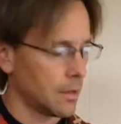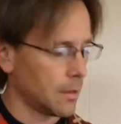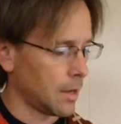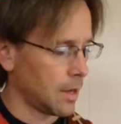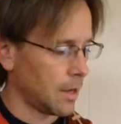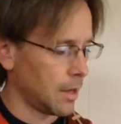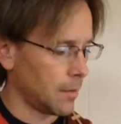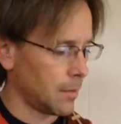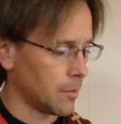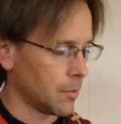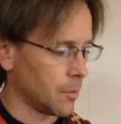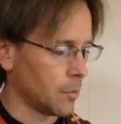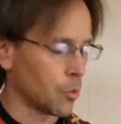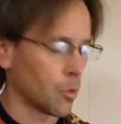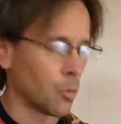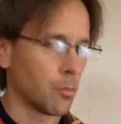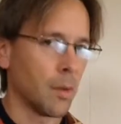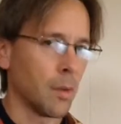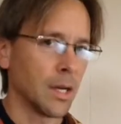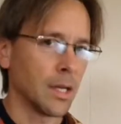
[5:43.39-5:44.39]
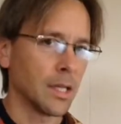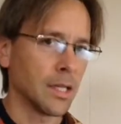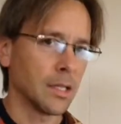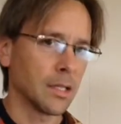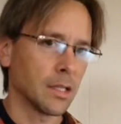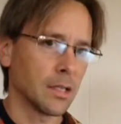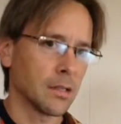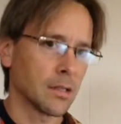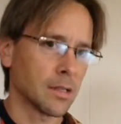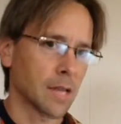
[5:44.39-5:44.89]
the more muddy it
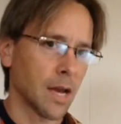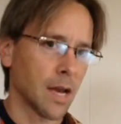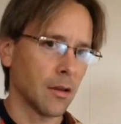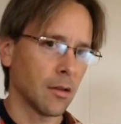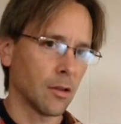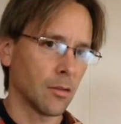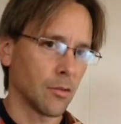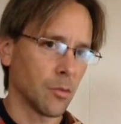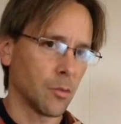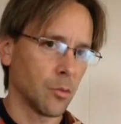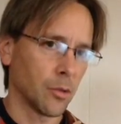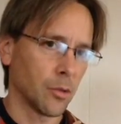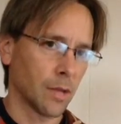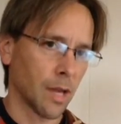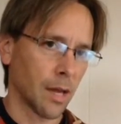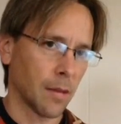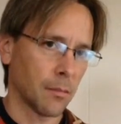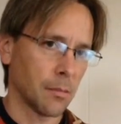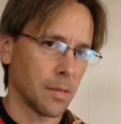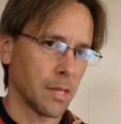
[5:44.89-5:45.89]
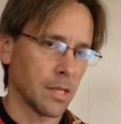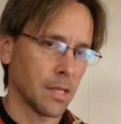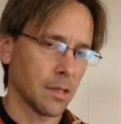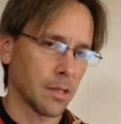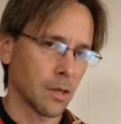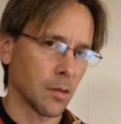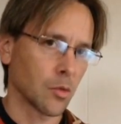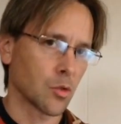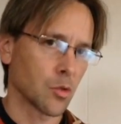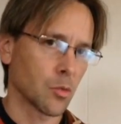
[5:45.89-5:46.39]
can sound if you put that B in
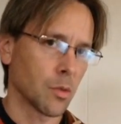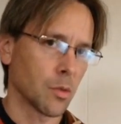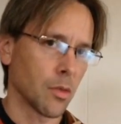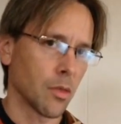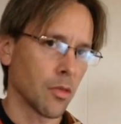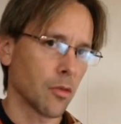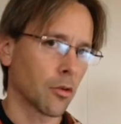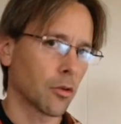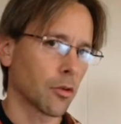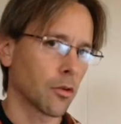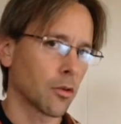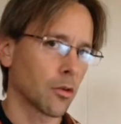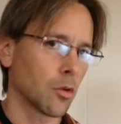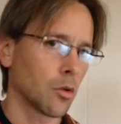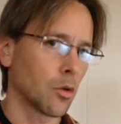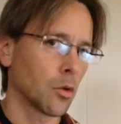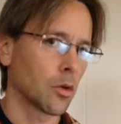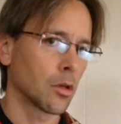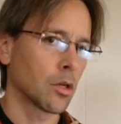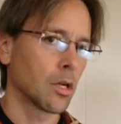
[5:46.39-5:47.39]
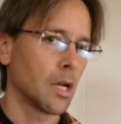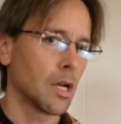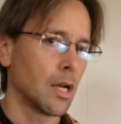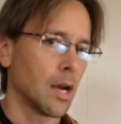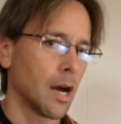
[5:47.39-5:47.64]
there, which would be the third of the chord.